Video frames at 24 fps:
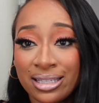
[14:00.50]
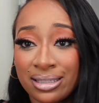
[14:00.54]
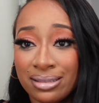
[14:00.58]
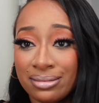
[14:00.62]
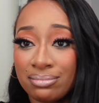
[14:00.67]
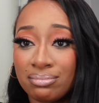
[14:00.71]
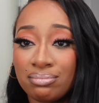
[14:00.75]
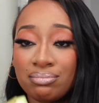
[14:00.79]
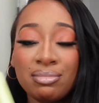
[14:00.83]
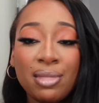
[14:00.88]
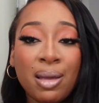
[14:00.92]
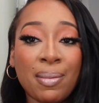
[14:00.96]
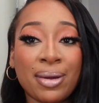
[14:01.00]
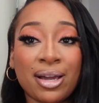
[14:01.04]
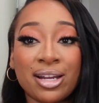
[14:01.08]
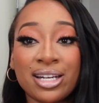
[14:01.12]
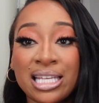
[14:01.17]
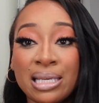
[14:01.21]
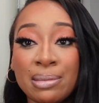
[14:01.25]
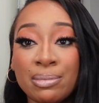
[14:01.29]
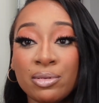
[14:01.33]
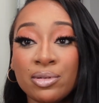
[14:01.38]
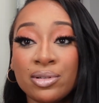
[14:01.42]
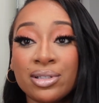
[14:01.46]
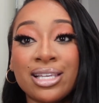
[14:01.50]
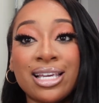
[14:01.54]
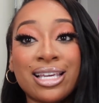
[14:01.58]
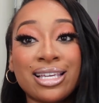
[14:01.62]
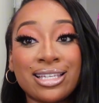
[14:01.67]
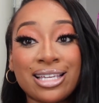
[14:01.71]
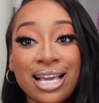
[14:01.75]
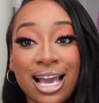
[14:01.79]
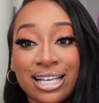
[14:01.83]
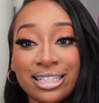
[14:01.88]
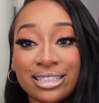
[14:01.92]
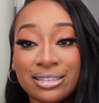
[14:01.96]
it. Am I gonna keep using it?
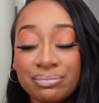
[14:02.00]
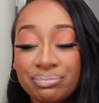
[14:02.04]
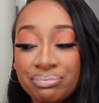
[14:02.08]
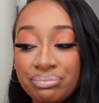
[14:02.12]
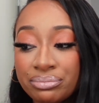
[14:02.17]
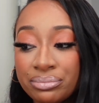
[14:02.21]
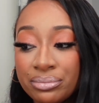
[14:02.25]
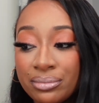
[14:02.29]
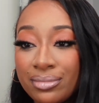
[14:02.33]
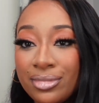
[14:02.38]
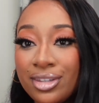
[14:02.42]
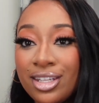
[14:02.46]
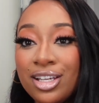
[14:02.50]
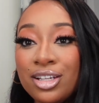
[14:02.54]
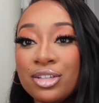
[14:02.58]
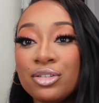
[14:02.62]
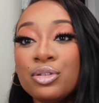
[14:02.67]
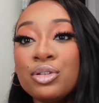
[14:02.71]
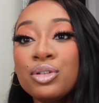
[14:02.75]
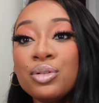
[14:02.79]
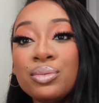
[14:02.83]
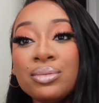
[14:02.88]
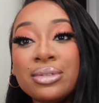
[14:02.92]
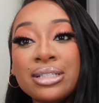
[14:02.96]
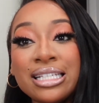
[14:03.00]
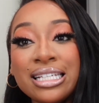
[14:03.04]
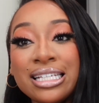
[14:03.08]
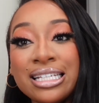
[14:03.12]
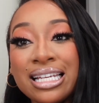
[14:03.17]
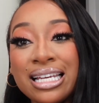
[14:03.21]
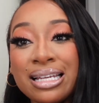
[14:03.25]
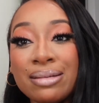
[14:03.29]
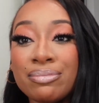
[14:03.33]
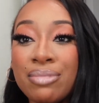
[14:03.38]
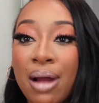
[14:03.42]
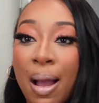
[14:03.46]
Yes. Do you need
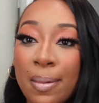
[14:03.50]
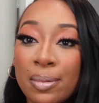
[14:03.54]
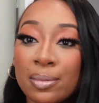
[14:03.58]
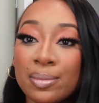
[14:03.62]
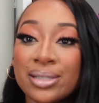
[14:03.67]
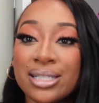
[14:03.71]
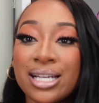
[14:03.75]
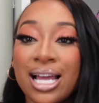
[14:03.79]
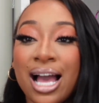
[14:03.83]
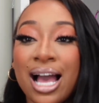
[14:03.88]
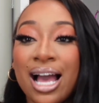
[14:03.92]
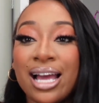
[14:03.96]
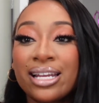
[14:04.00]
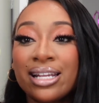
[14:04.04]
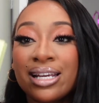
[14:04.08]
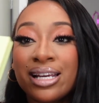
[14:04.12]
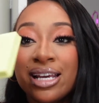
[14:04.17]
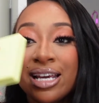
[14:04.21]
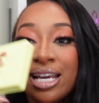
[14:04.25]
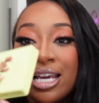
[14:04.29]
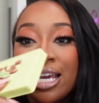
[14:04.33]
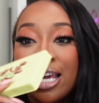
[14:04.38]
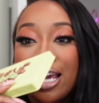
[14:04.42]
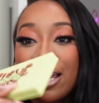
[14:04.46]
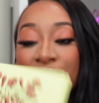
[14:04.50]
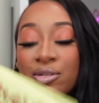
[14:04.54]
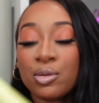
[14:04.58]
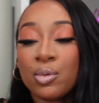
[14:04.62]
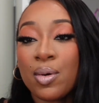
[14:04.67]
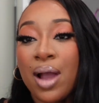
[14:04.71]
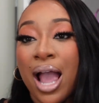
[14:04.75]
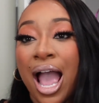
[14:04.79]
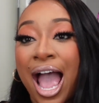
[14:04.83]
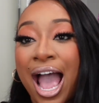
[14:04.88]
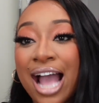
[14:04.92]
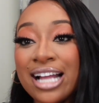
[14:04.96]
it? Probably not. If you
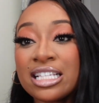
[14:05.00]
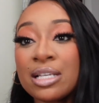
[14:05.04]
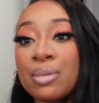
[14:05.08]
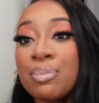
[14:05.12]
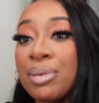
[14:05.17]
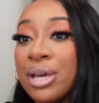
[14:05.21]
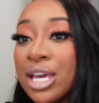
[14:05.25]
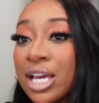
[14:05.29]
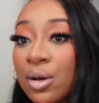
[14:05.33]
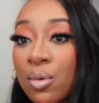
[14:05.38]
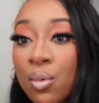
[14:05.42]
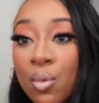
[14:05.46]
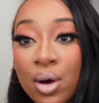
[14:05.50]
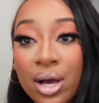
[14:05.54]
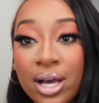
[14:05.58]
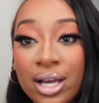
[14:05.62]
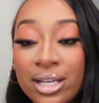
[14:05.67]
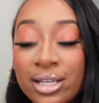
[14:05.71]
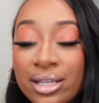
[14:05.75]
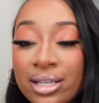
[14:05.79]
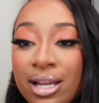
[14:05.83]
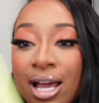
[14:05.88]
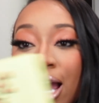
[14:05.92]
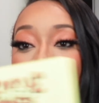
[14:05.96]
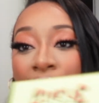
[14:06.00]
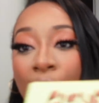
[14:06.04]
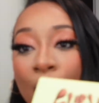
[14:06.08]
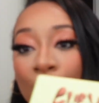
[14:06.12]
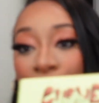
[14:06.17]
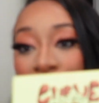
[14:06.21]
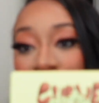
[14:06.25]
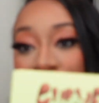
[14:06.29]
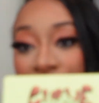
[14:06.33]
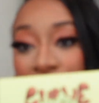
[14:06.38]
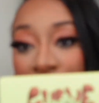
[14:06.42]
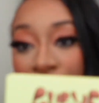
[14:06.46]
had to pick one, I
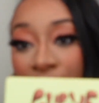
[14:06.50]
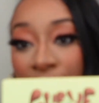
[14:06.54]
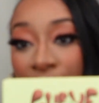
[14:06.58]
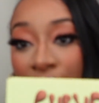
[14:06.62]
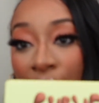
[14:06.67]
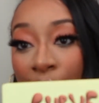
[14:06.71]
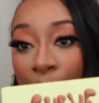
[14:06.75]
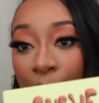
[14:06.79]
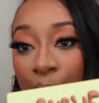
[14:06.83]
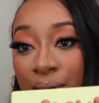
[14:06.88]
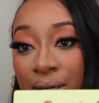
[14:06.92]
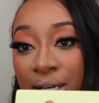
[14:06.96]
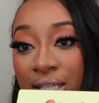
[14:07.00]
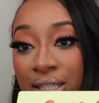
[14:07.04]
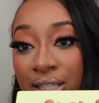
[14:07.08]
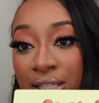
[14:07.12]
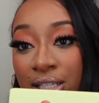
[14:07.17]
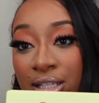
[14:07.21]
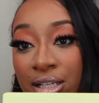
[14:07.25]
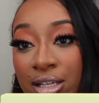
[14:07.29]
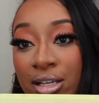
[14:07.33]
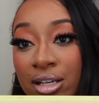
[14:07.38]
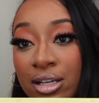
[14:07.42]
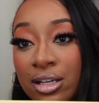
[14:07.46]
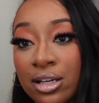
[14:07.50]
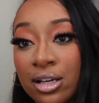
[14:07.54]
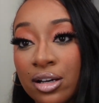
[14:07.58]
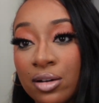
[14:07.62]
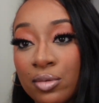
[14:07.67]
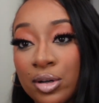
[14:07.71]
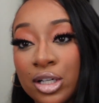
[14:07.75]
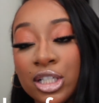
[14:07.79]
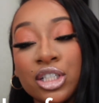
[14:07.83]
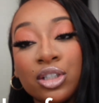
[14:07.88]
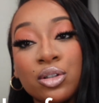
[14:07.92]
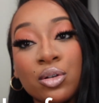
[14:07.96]
would get the
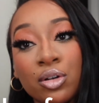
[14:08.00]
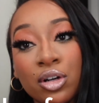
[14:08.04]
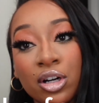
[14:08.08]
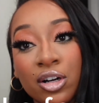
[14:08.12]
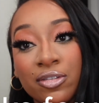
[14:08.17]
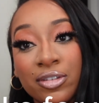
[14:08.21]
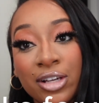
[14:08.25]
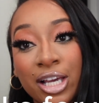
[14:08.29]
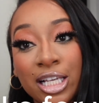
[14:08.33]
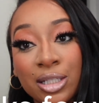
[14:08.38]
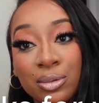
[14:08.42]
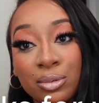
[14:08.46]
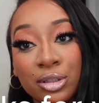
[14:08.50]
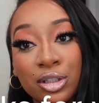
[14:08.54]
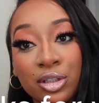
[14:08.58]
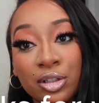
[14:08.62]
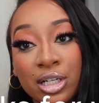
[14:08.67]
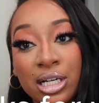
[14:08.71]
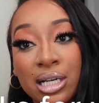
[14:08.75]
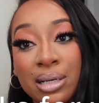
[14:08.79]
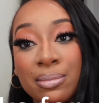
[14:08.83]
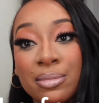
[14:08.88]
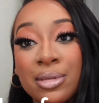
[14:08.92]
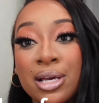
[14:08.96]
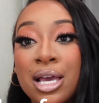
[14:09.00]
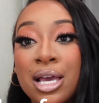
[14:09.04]
original curve case with the cream.